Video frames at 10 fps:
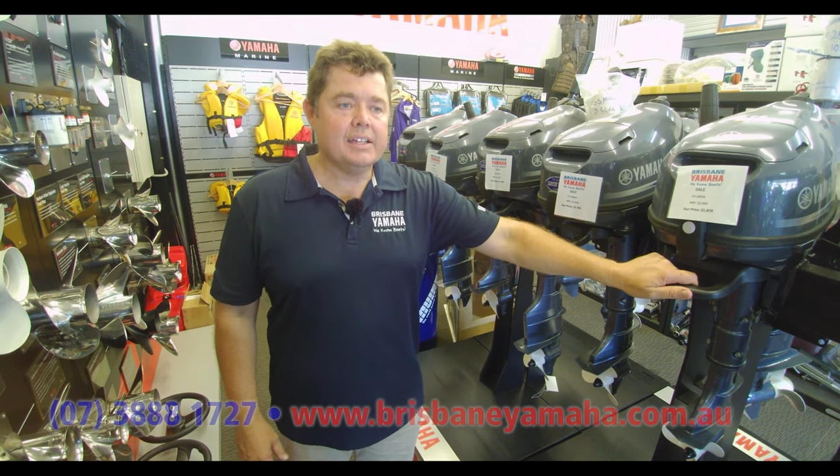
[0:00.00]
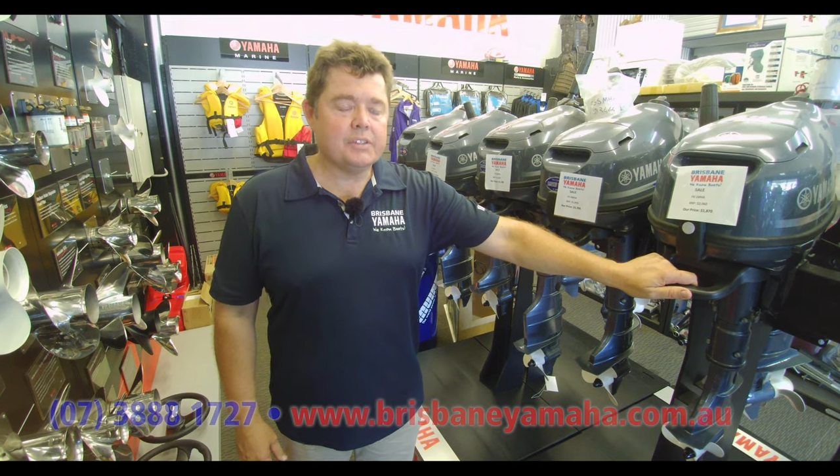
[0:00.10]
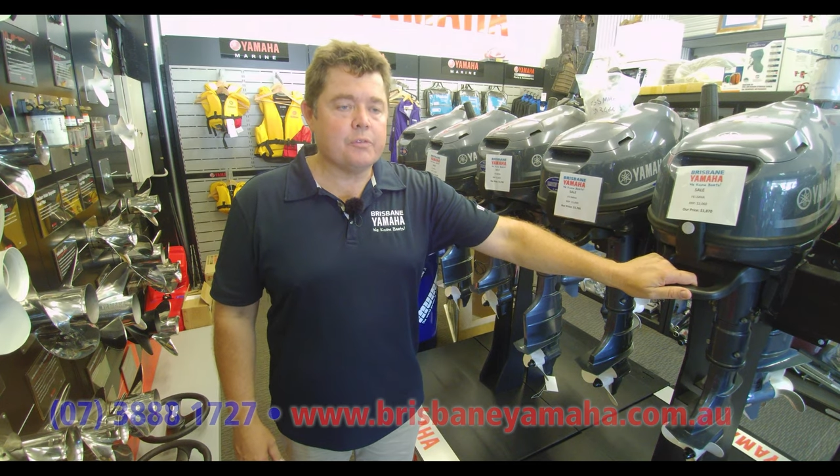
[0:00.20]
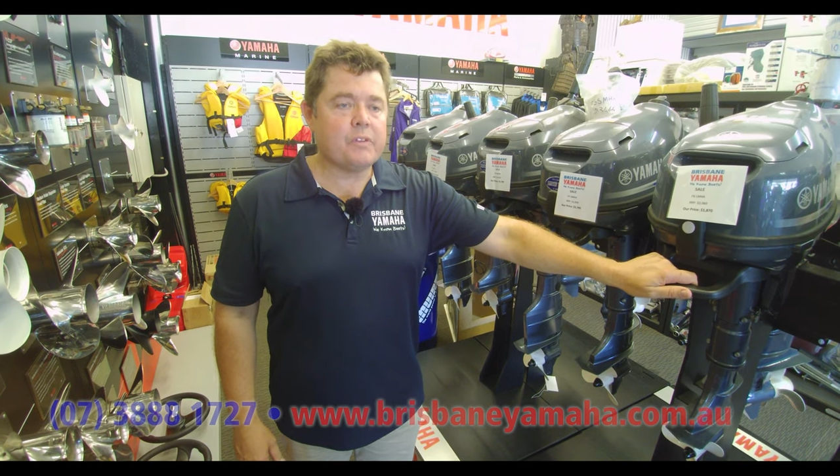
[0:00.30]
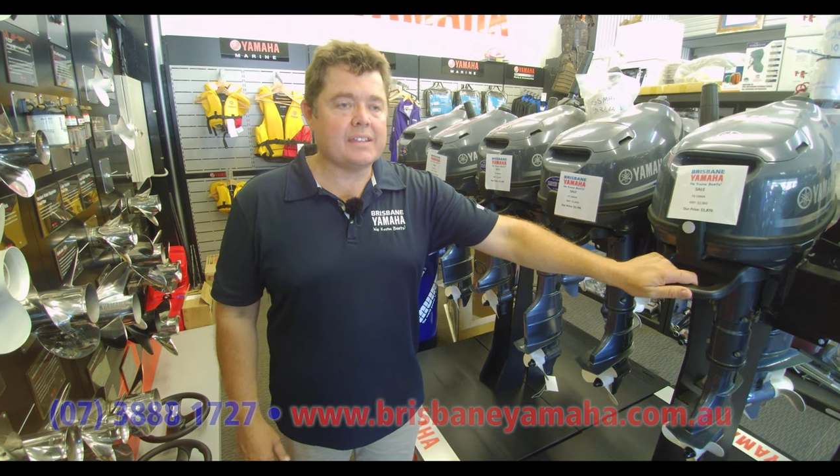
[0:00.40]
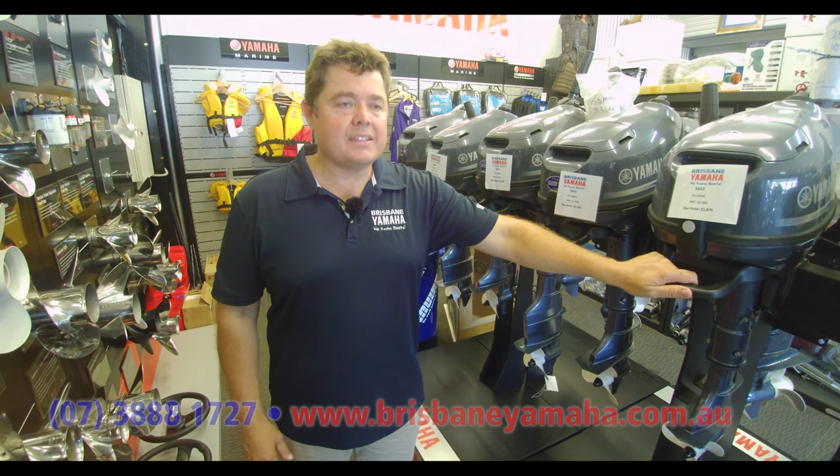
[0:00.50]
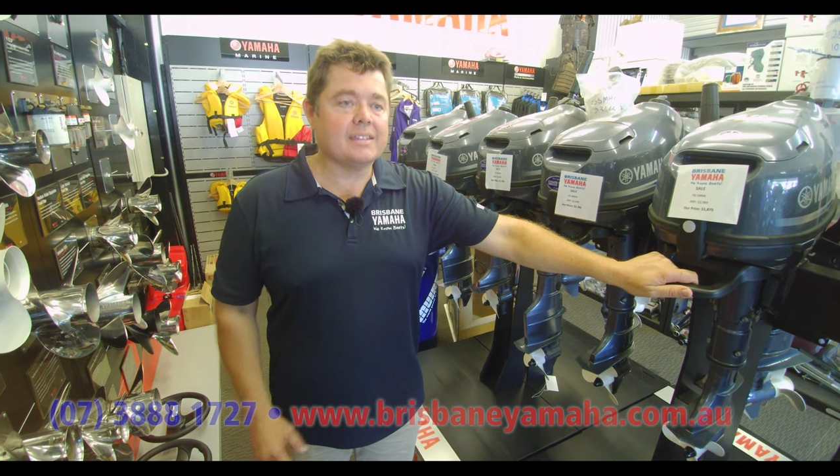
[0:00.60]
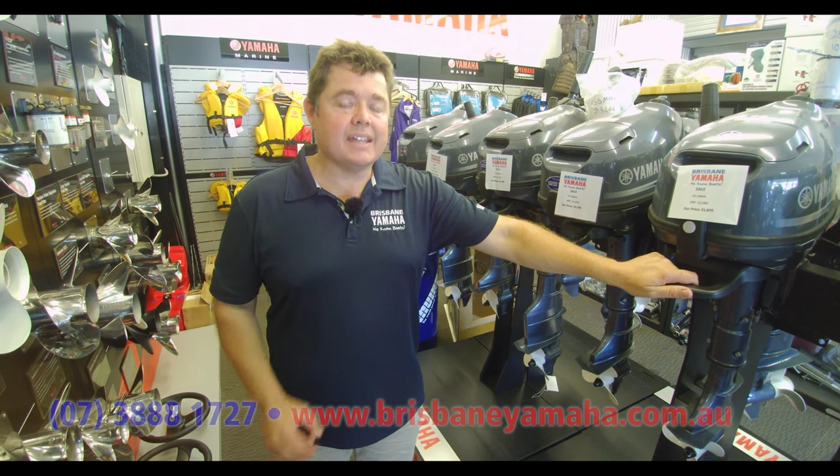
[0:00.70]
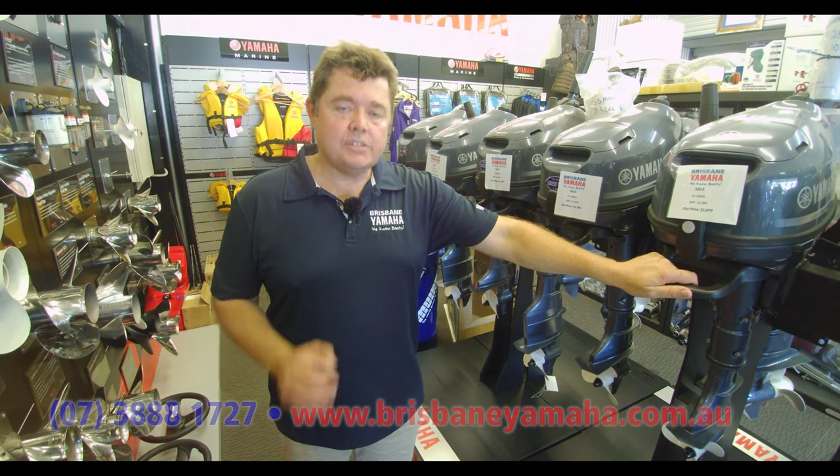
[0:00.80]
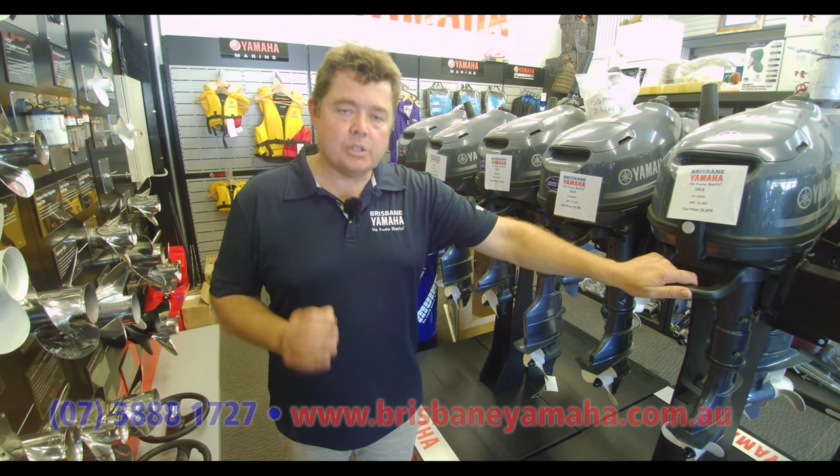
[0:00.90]
The fact
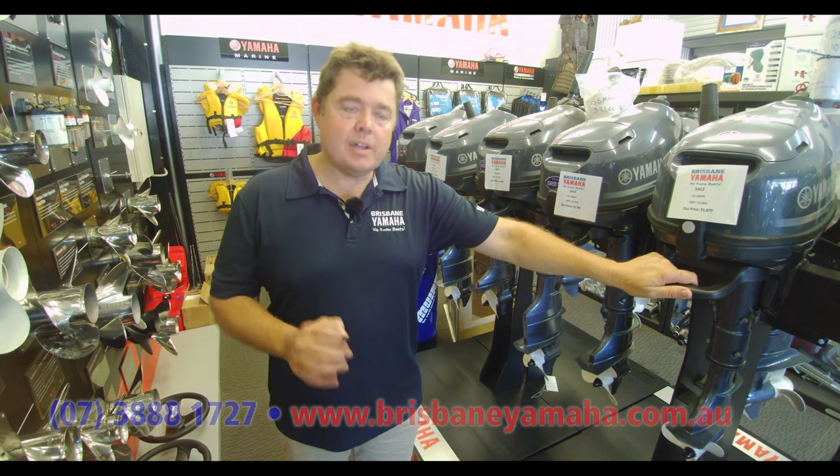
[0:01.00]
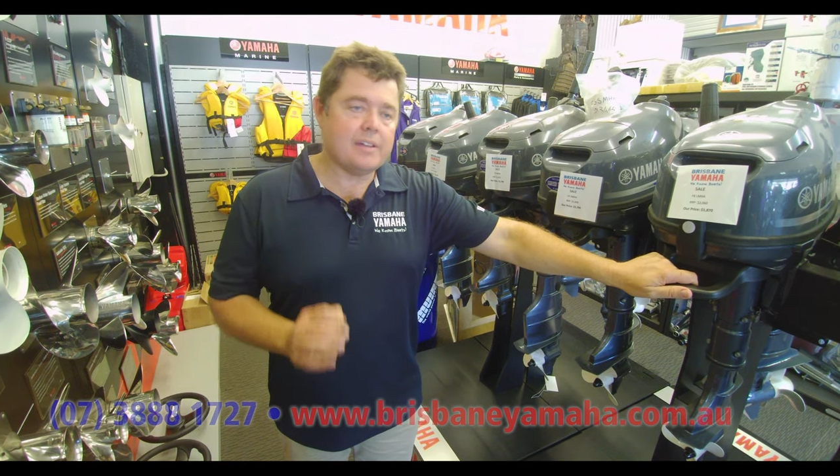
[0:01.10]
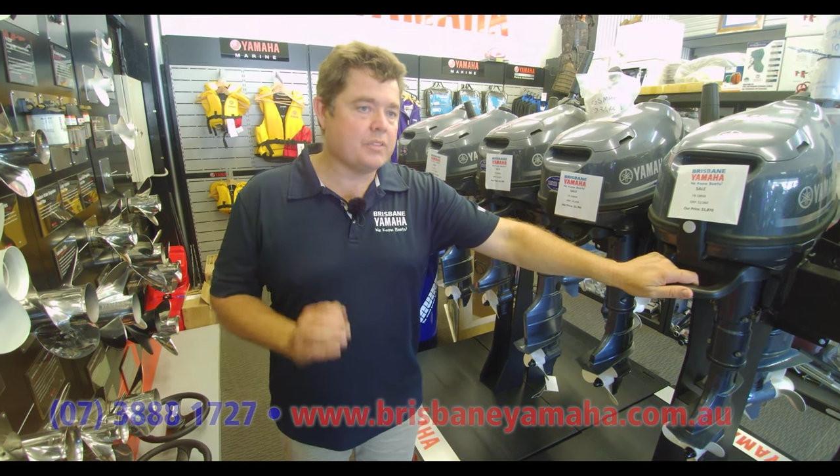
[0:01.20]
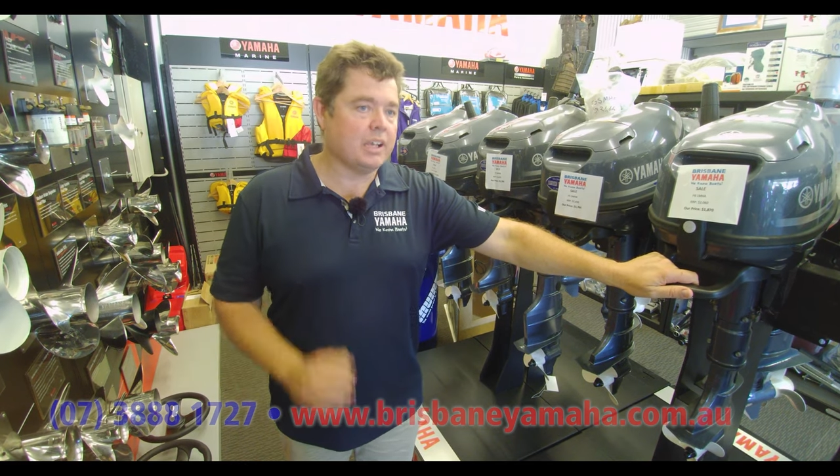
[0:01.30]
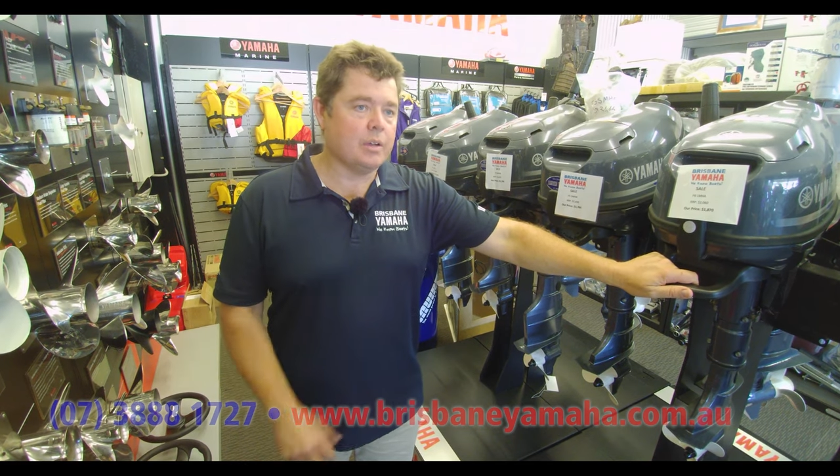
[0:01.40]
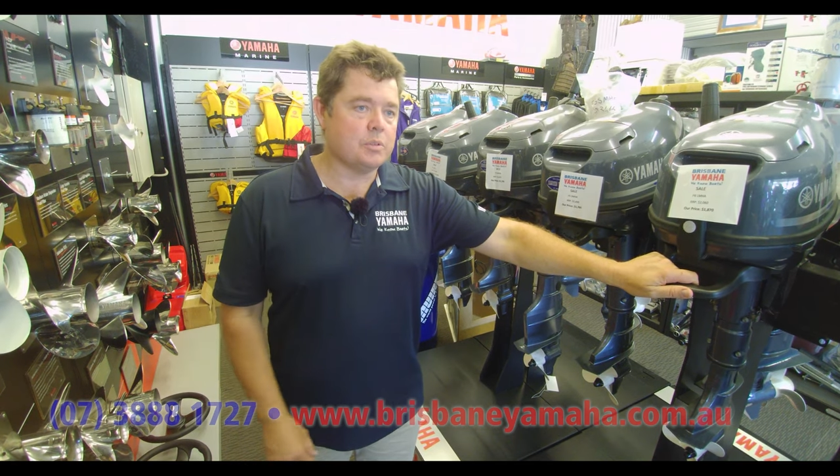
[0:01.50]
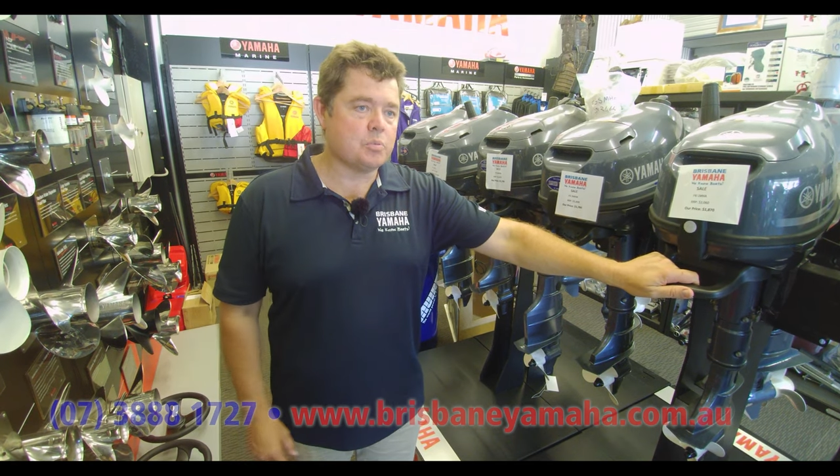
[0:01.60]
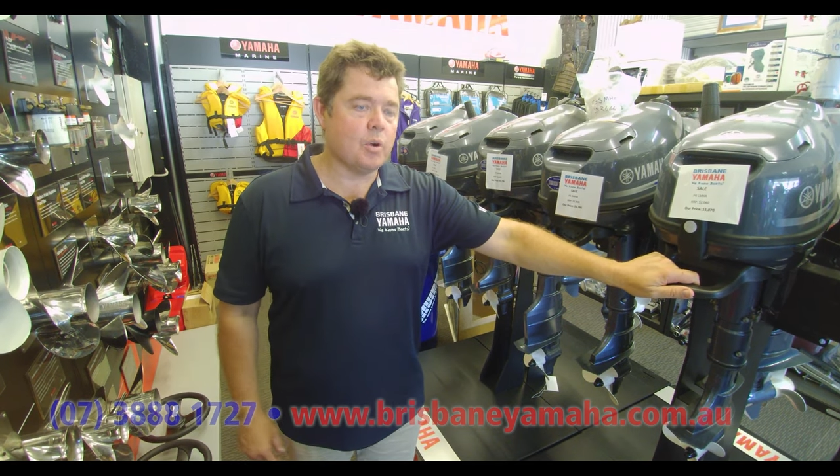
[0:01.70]
that they do have the lowest